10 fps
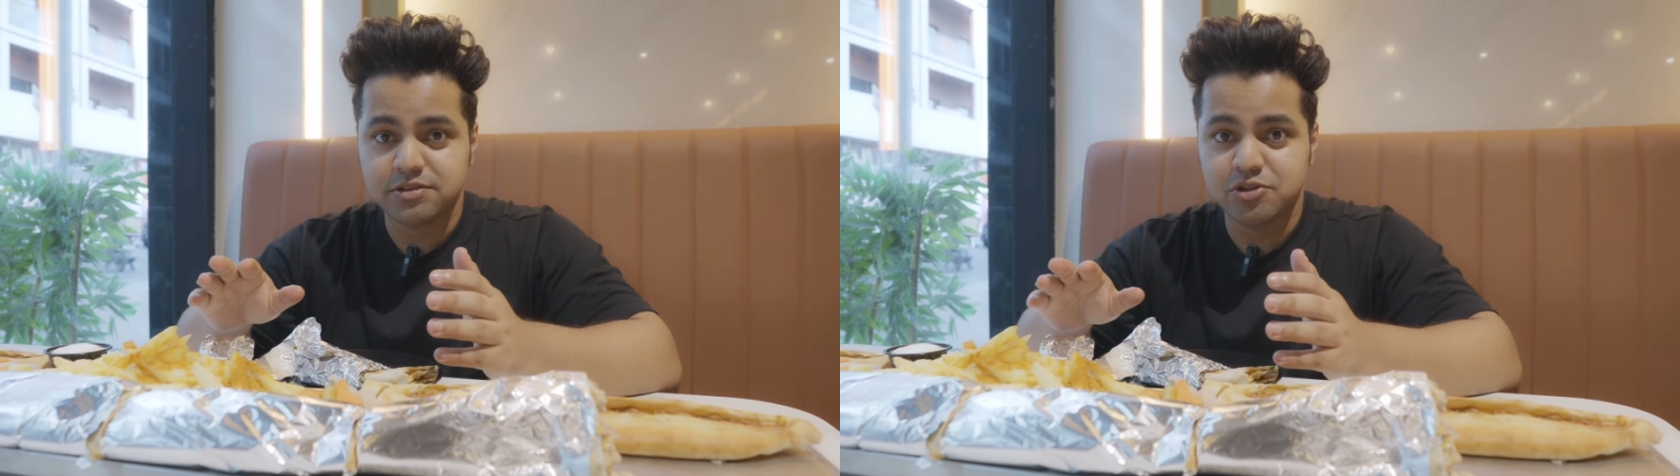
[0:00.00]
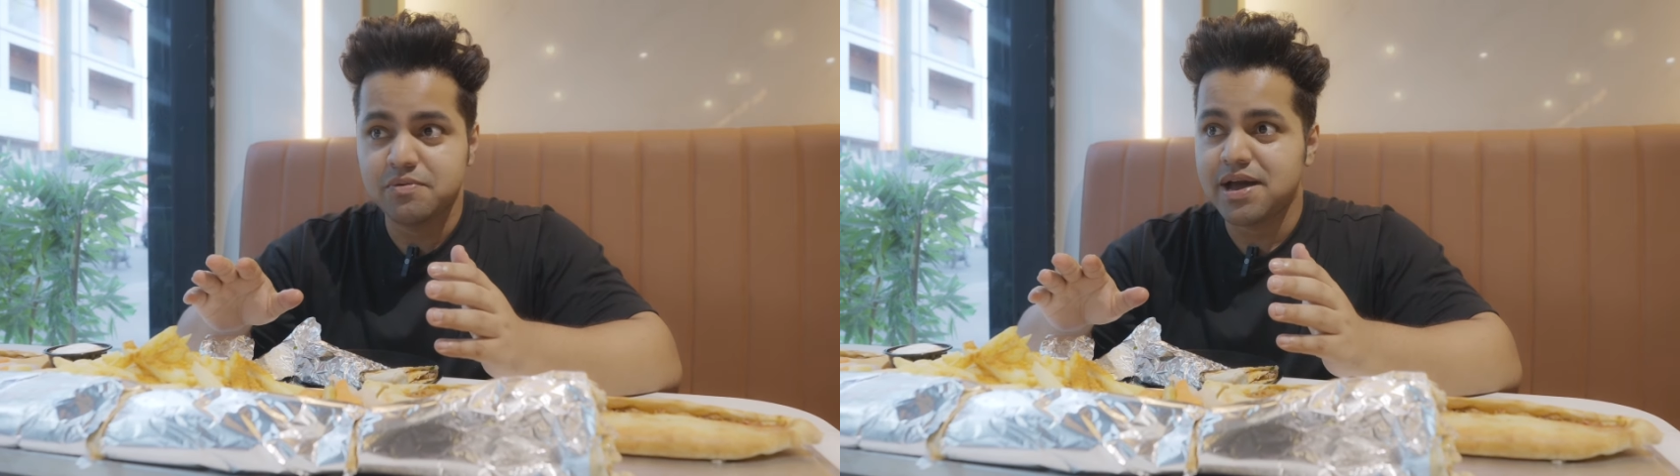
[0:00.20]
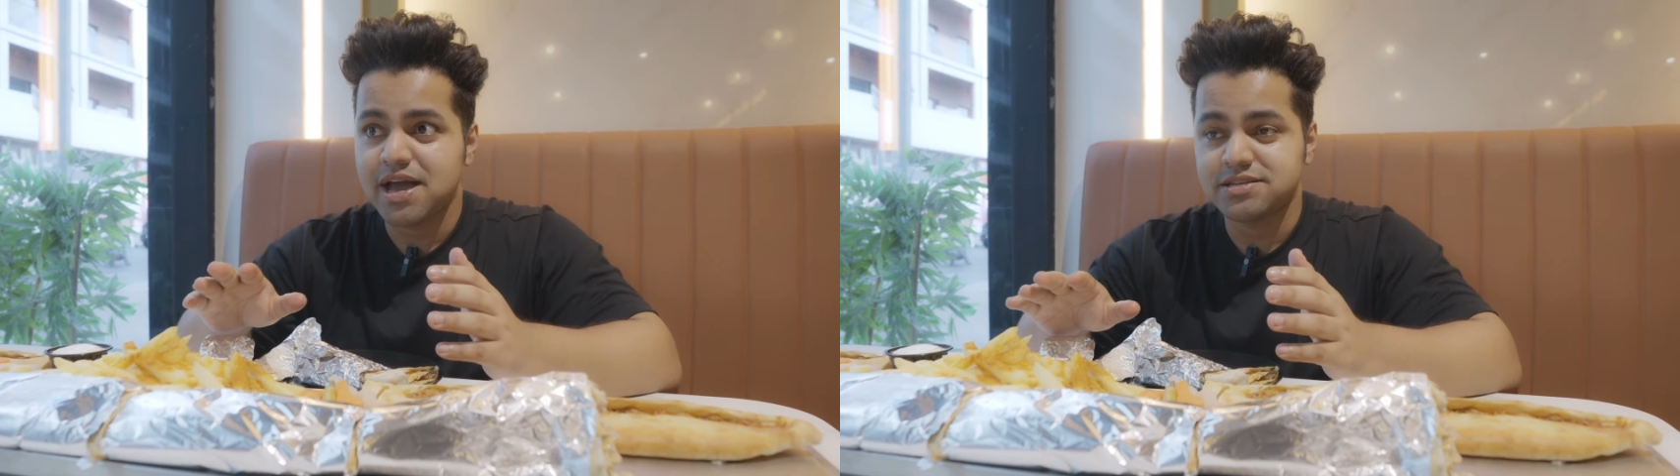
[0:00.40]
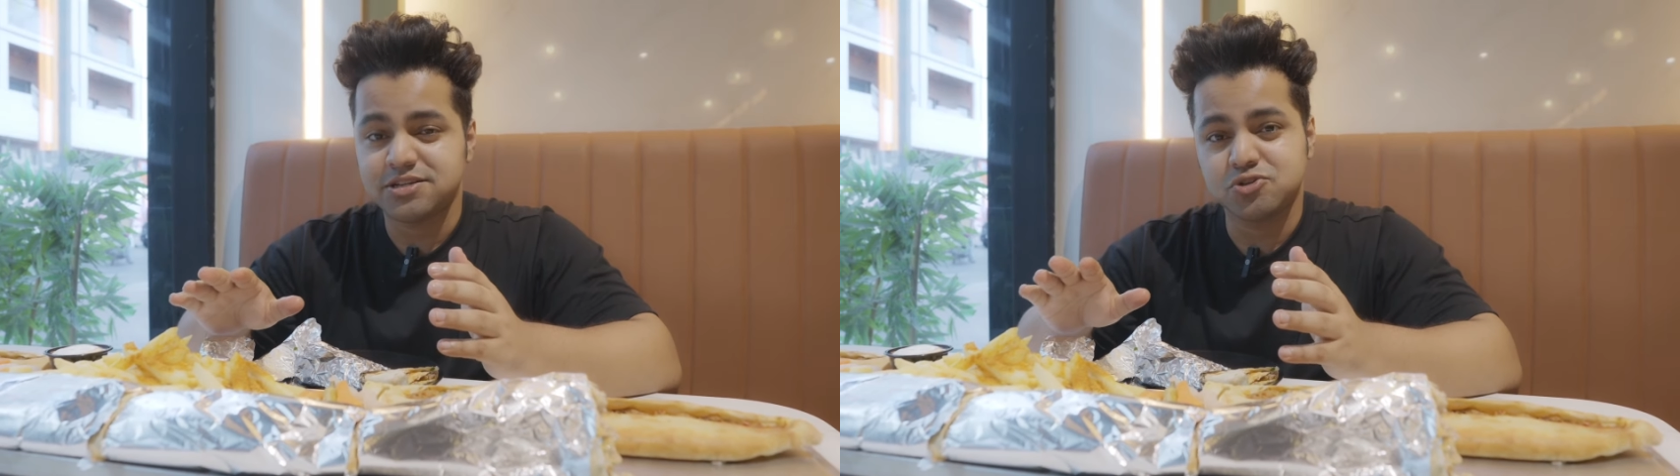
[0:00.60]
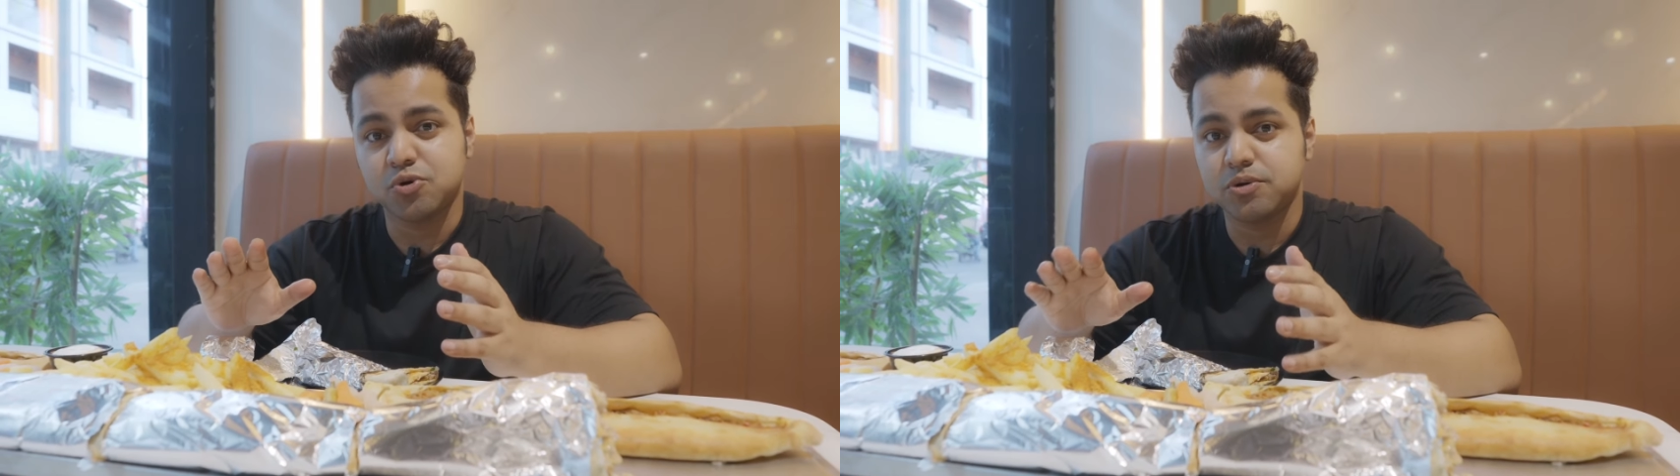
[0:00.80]
Dubai has
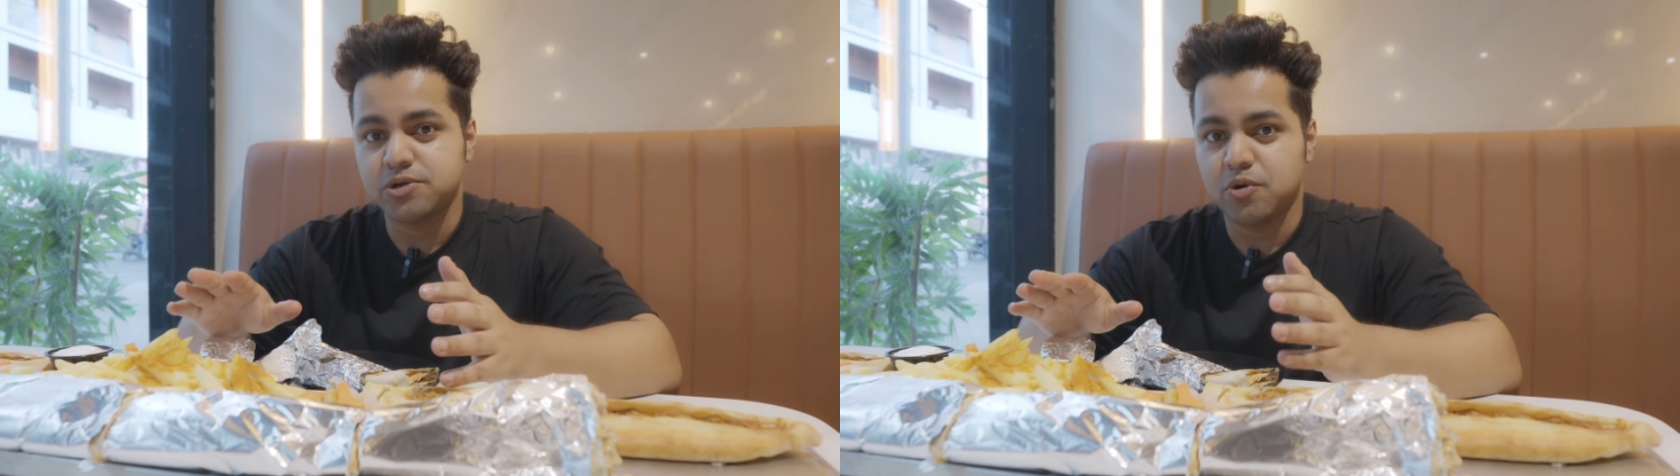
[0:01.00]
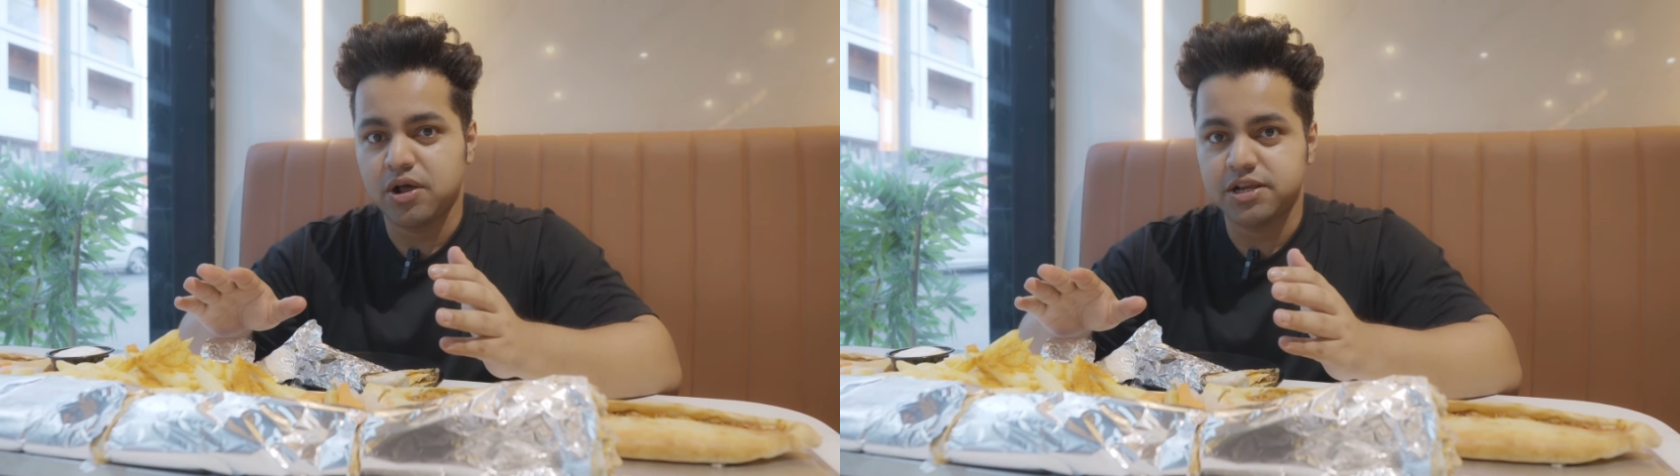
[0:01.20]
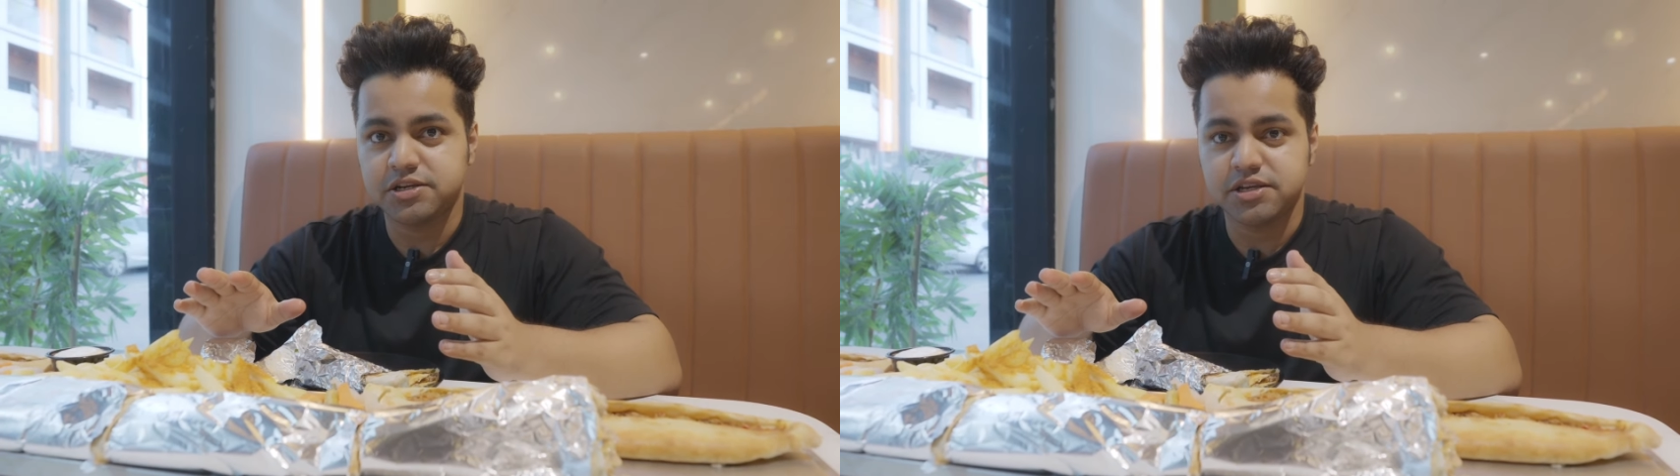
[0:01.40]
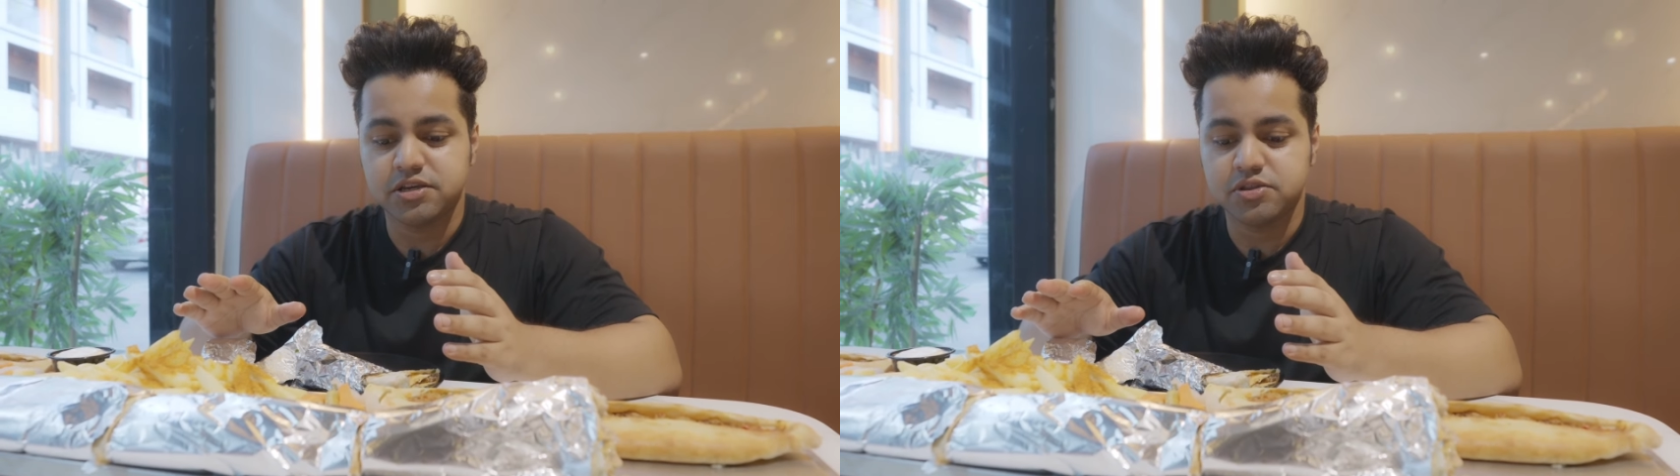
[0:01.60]
its own quality.